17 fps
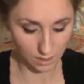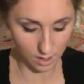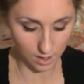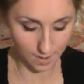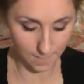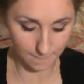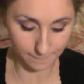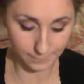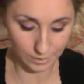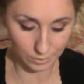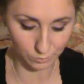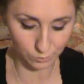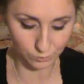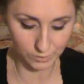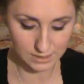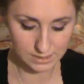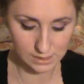But
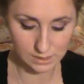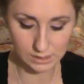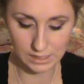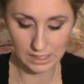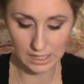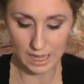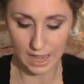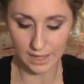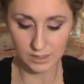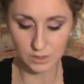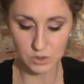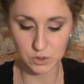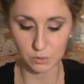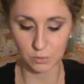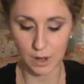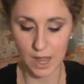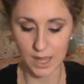recently I
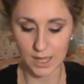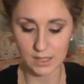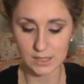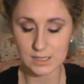tried